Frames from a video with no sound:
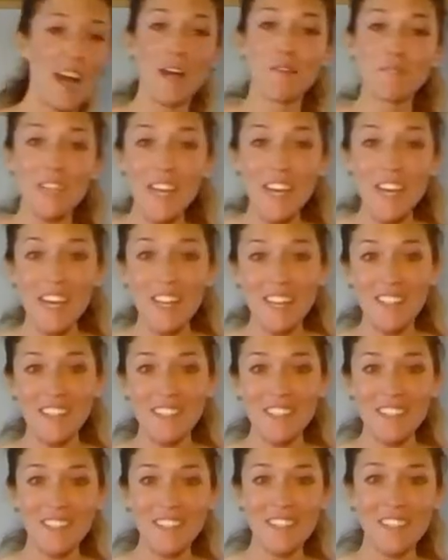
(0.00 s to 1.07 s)
I'm done.
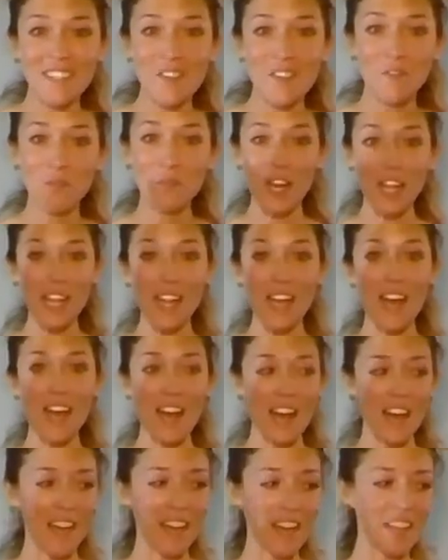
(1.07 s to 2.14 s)
Voila!
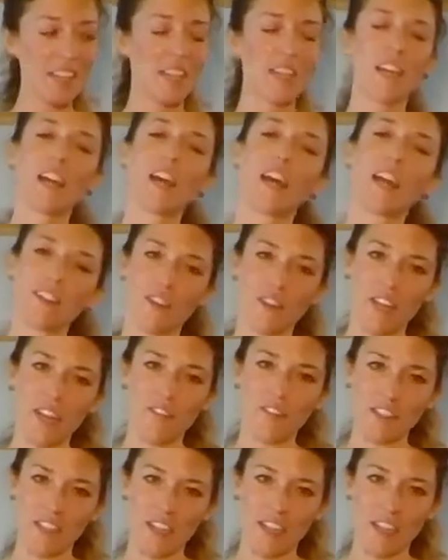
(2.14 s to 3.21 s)
I know I
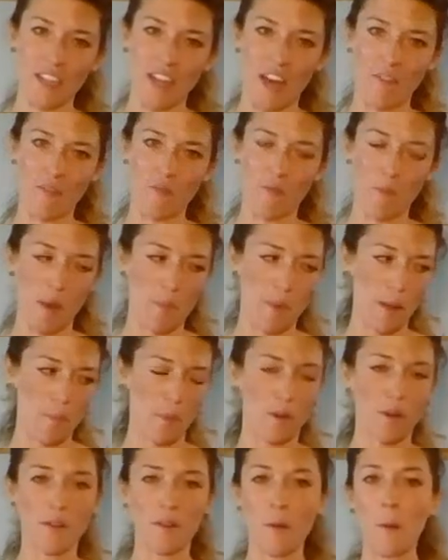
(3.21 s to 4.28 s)
have a second half of my pepper,
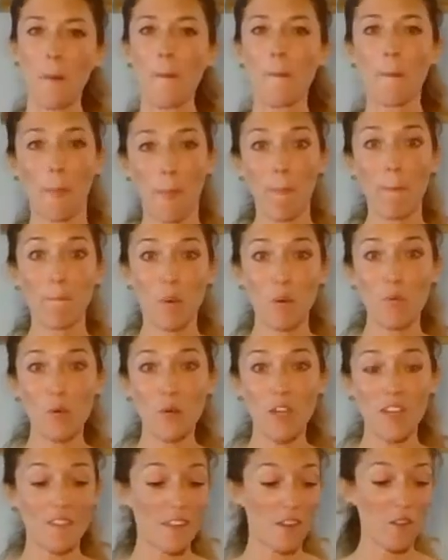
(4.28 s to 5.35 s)
but we'll
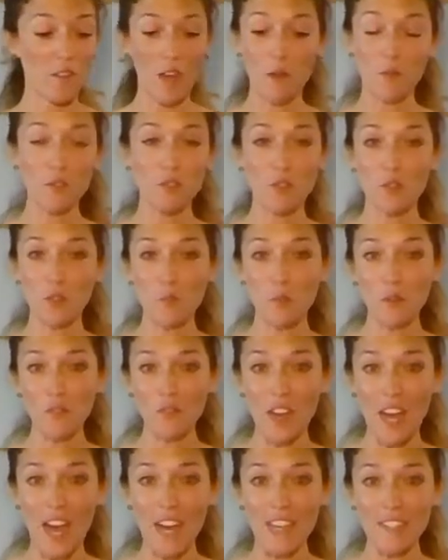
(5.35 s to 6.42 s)
get there. That was super
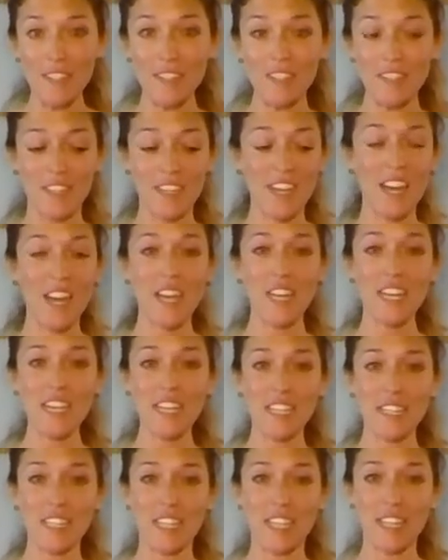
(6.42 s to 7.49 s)
fast and
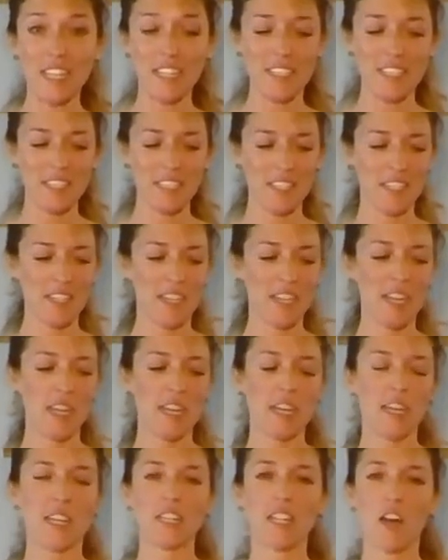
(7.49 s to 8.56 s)
easy.
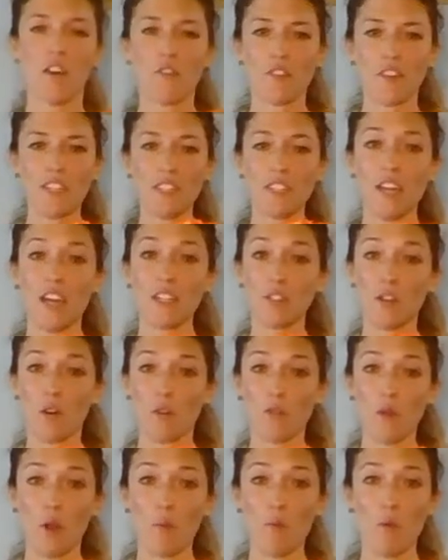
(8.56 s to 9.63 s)
Now for this guy, don't
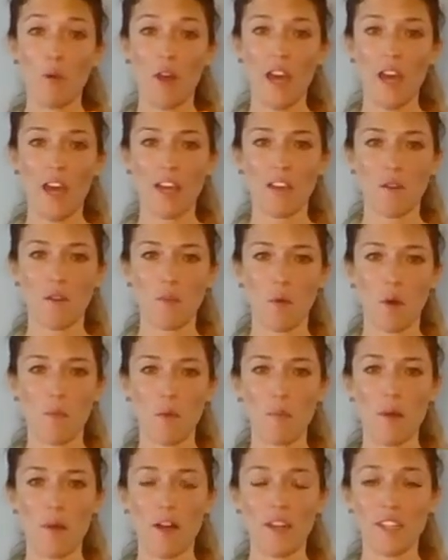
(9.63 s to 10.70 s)
throw him away. One
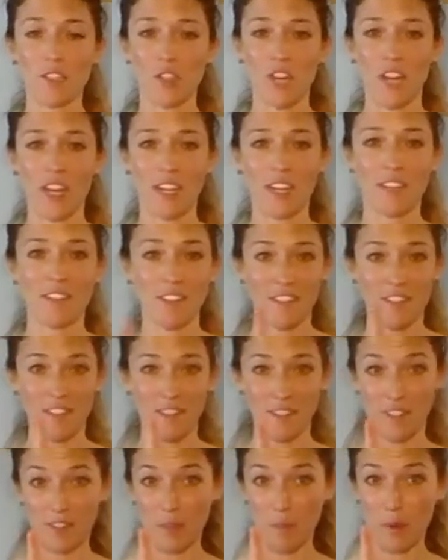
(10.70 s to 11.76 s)
more party trick.
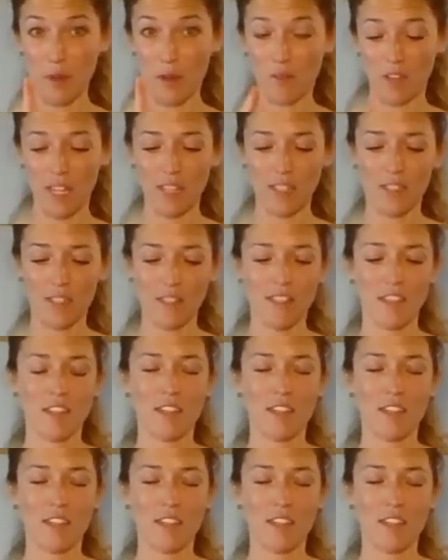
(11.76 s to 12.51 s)
This is a bonus.